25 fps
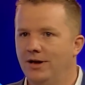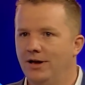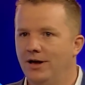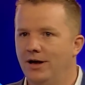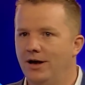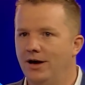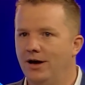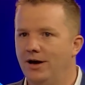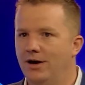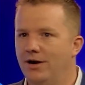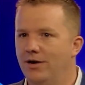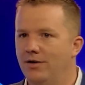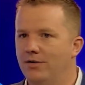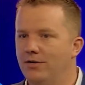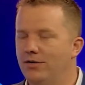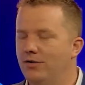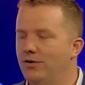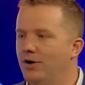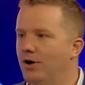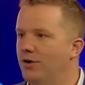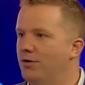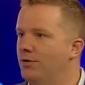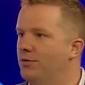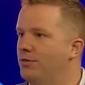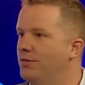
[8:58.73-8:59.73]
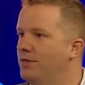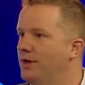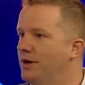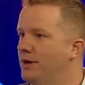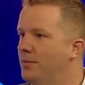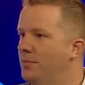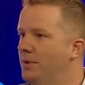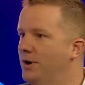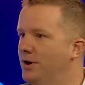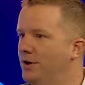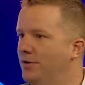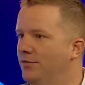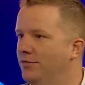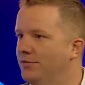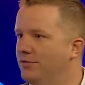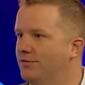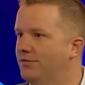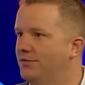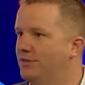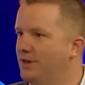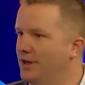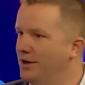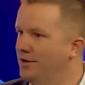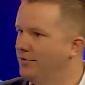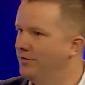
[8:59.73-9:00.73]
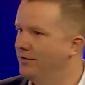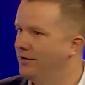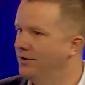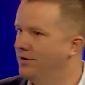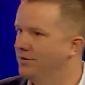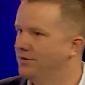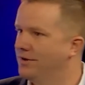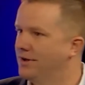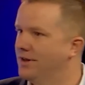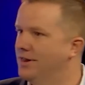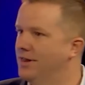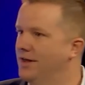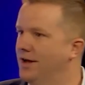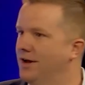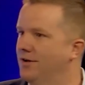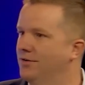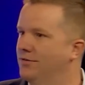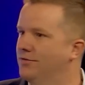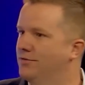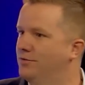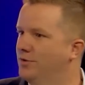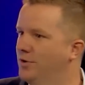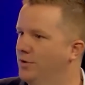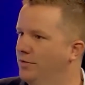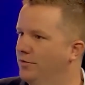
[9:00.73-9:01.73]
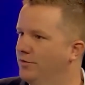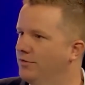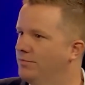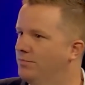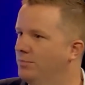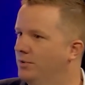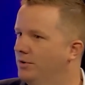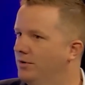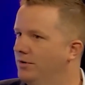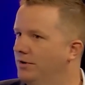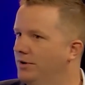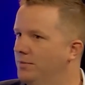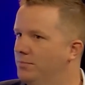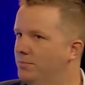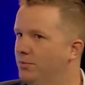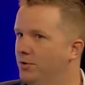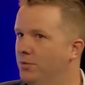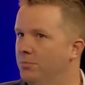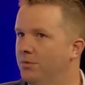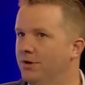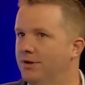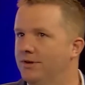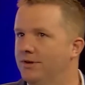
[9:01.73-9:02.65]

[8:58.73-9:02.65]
I don't think many of us think of it as a cloud service, but it probably